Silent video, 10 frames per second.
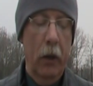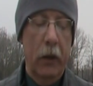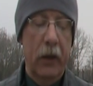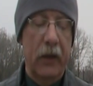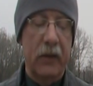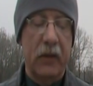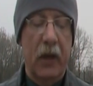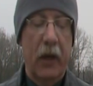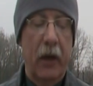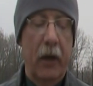This
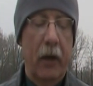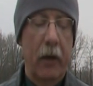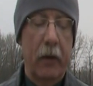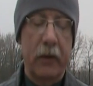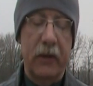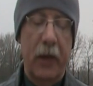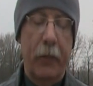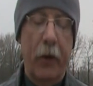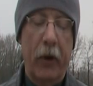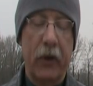state
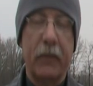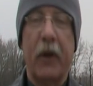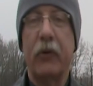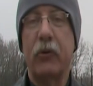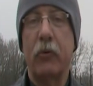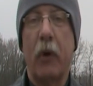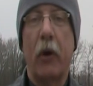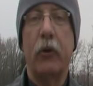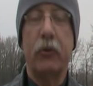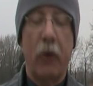park is about a
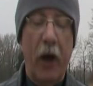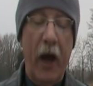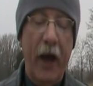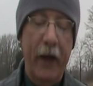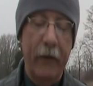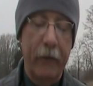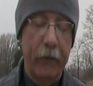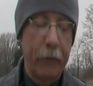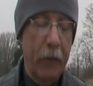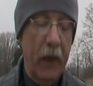2-hour drive
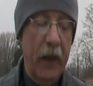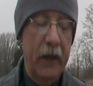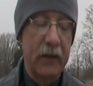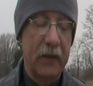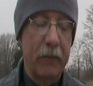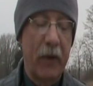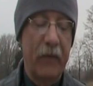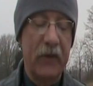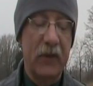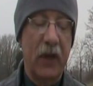east of
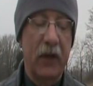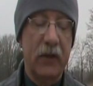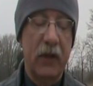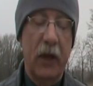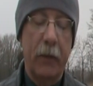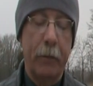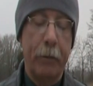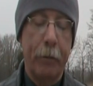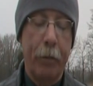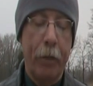Memphis, Tennessee.
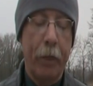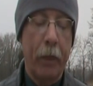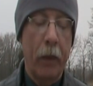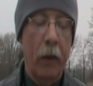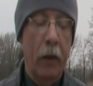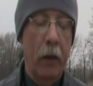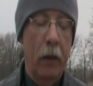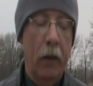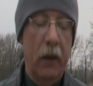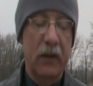
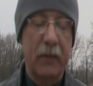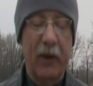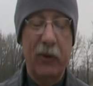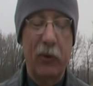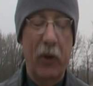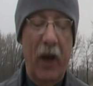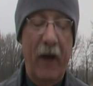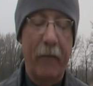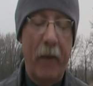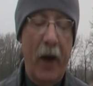It's about
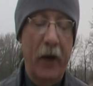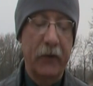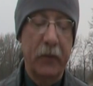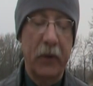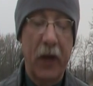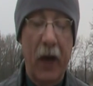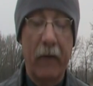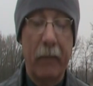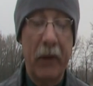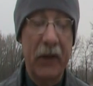2.5 miles from the
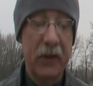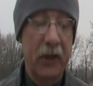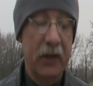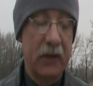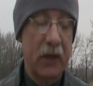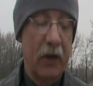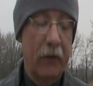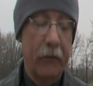town of Pinson itself.